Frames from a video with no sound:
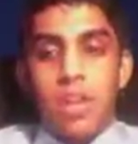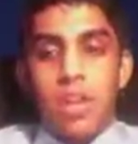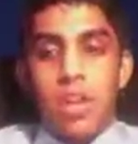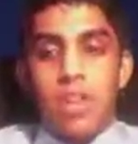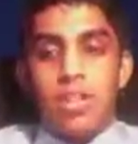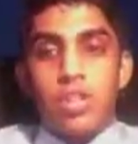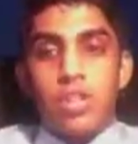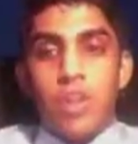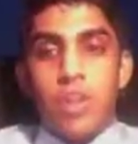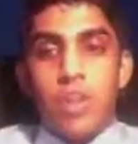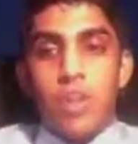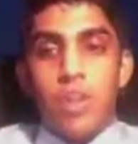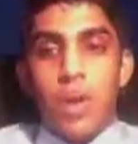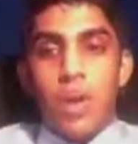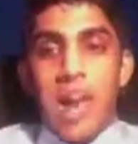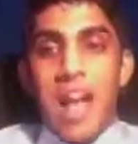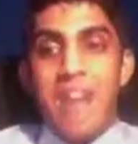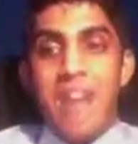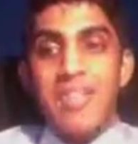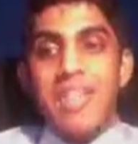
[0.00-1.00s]
So
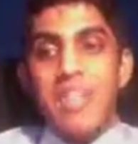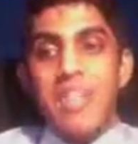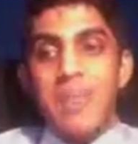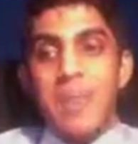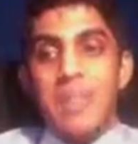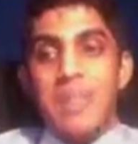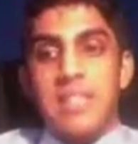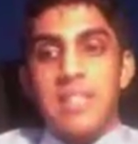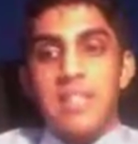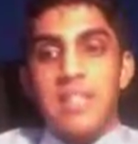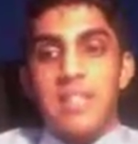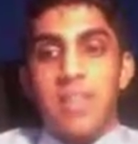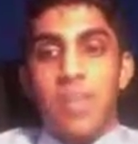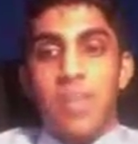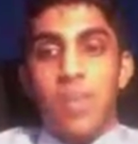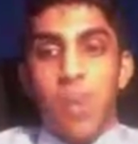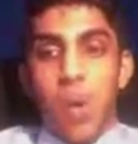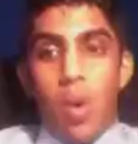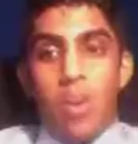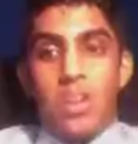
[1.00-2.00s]
morality is basically
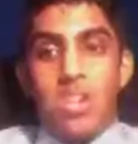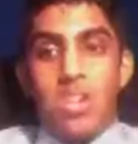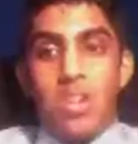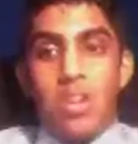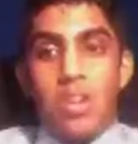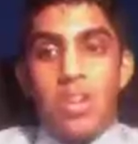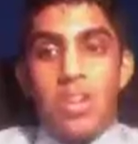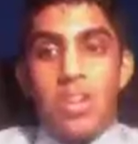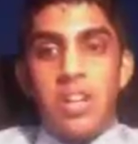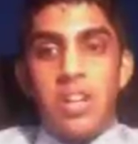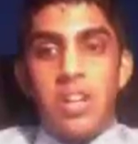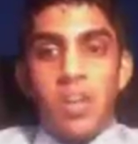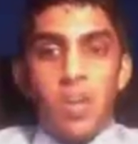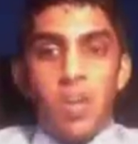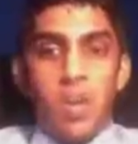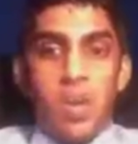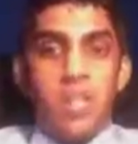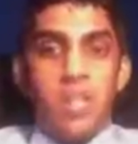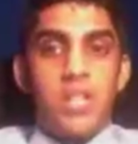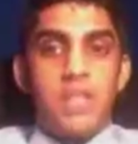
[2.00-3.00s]
what is good and
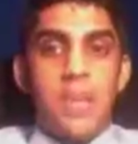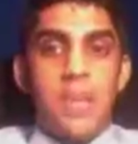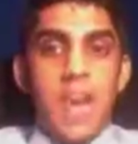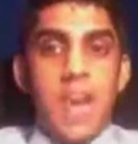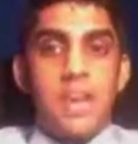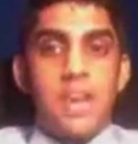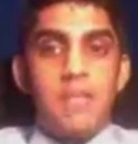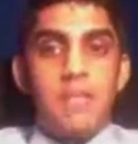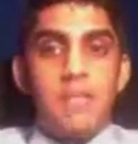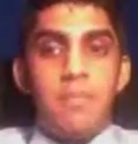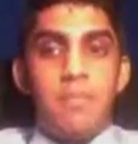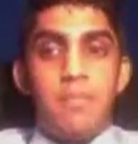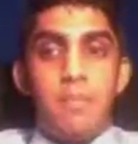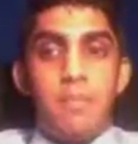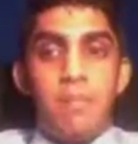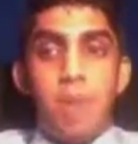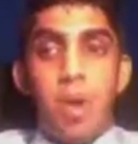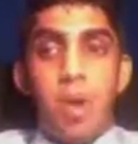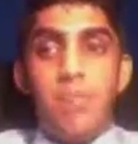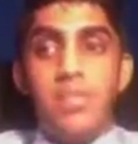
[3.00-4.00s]
what is bad.
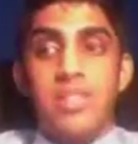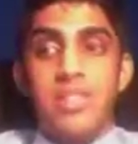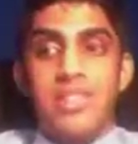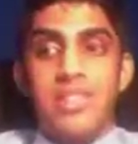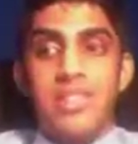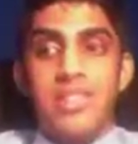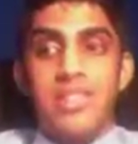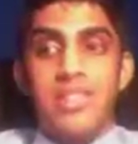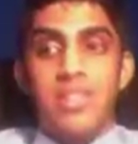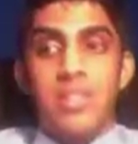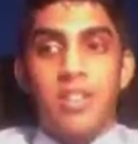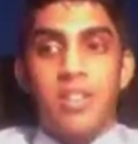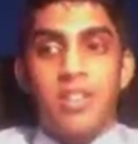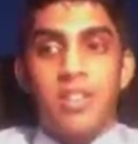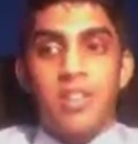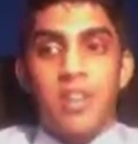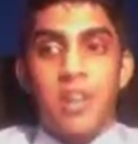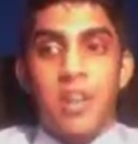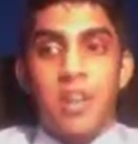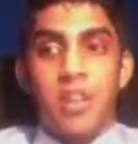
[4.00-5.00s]
Most Lincoln Douglas
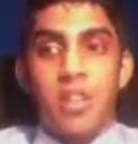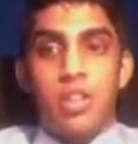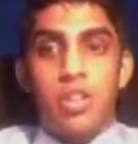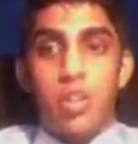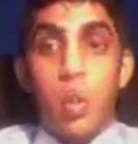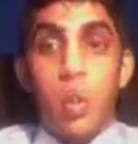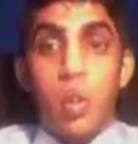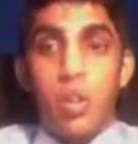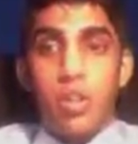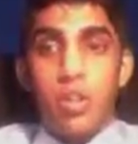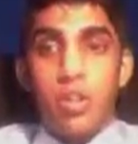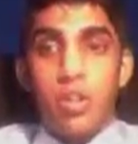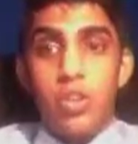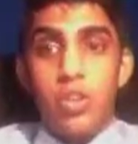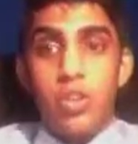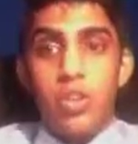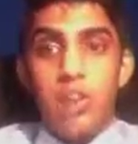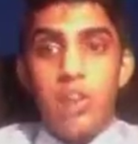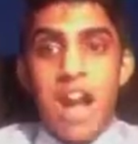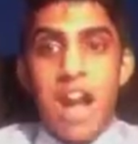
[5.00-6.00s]
debaters will use
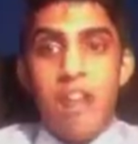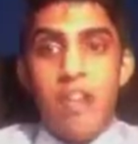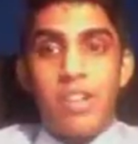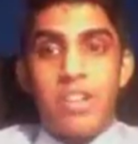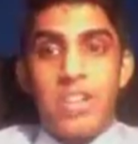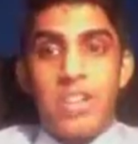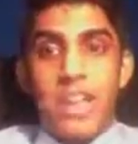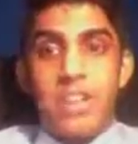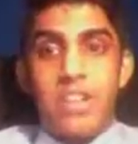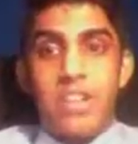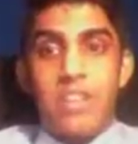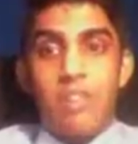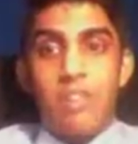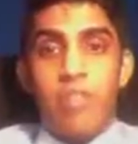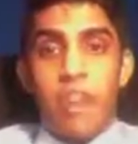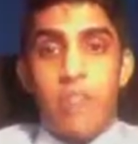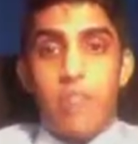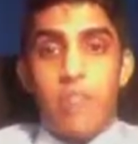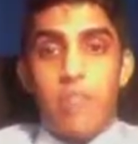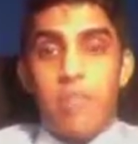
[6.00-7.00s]
morality as a
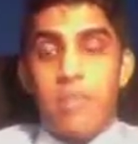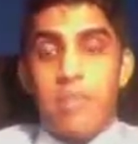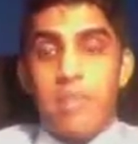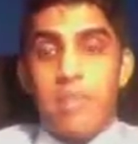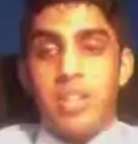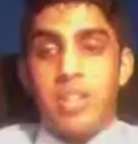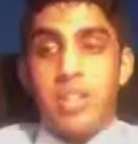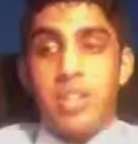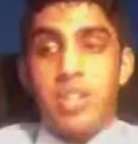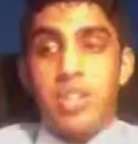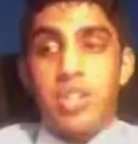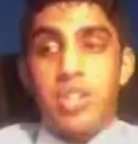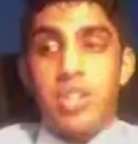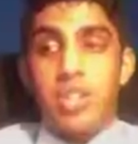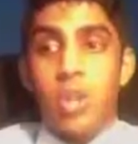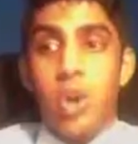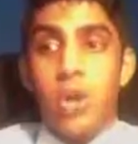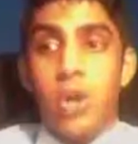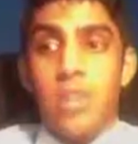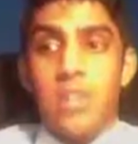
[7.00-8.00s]
framework because it is
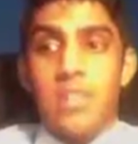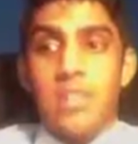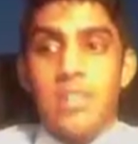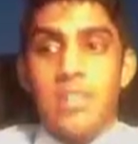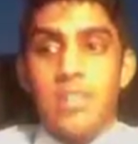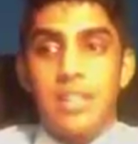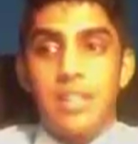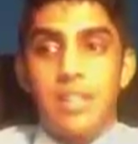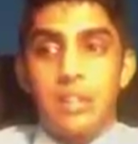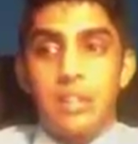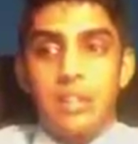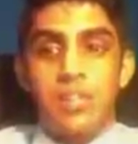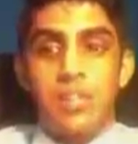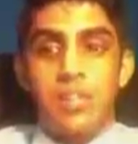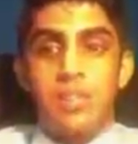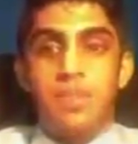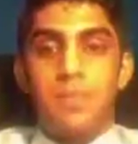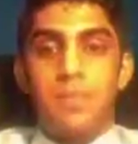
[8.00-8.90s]
so easy to use.